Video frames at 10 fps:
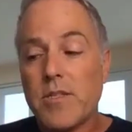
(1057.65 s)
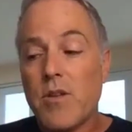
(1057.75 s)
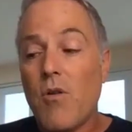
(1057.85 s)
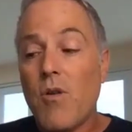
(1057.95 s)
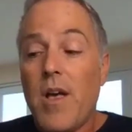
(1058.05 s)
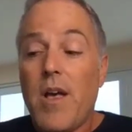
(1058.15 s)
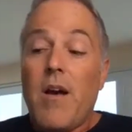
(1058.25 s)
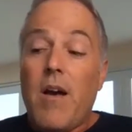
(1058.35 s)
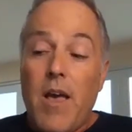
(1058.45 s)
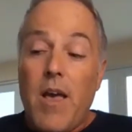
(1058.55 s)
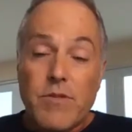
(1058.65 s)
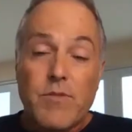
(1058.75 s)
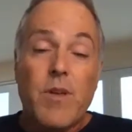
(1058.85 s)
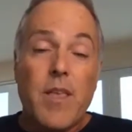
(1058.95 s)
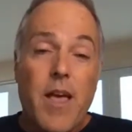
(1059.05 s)
So it was
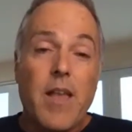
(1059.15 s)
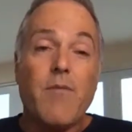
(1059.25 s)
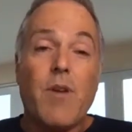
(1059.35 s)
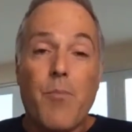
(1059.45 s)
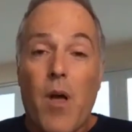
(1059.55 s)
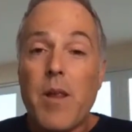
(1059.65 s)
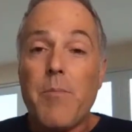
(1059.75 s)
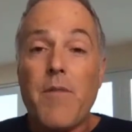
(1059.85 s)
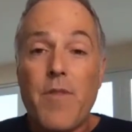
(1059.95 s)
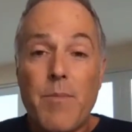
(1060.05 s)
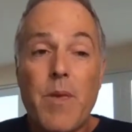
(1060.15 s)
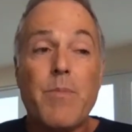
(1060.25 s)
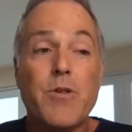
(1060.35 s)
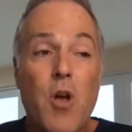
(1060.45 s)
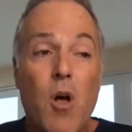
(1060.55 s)
really kind of when I brought on my VP,
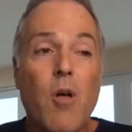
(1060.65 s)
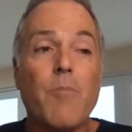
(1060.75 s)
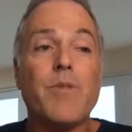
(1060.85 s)
Bijal.